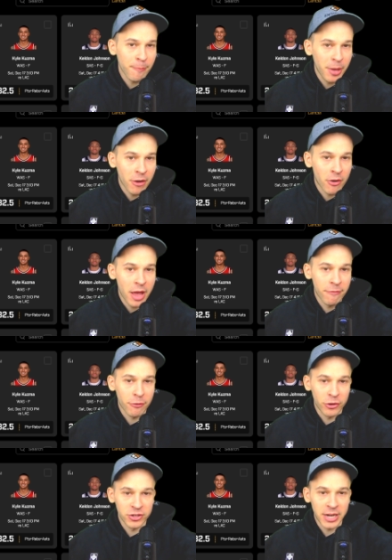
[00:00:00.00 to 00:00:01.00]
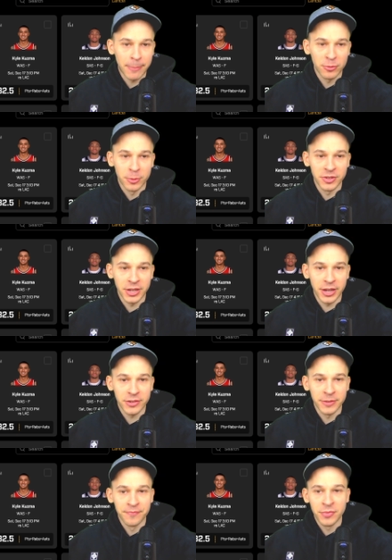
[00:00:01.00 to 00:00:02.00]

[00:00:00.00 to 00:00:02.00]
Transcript: PRA for Kristaps Porzingis.